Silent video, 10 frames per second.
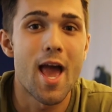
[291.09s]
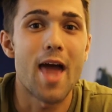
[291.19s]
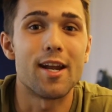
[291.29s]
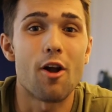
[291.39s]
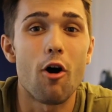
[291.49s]

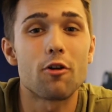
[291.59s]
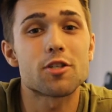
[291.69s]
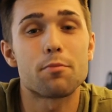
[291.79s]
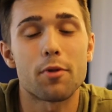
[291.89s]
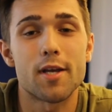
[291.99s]
and it
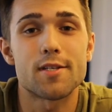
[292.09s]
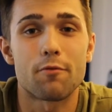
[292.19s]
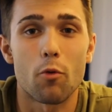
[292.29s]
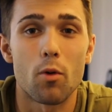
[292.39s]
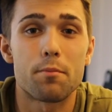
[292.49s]
also plays a
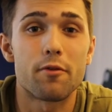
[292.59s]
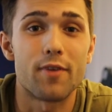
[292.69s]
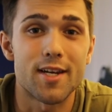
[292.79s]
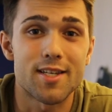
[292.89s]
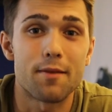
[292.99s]
role in
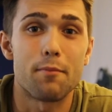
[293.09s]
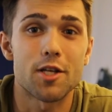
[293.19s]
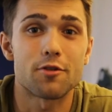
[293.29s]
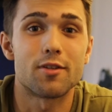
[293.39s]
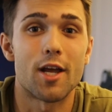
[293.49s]
preventing
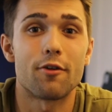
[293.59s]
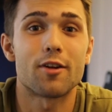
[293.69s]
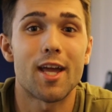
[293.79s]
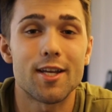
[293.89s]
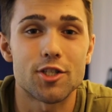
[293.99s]
muscle
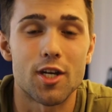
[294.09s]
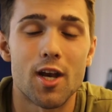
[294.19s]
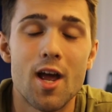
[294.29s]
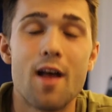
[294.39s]
degradation.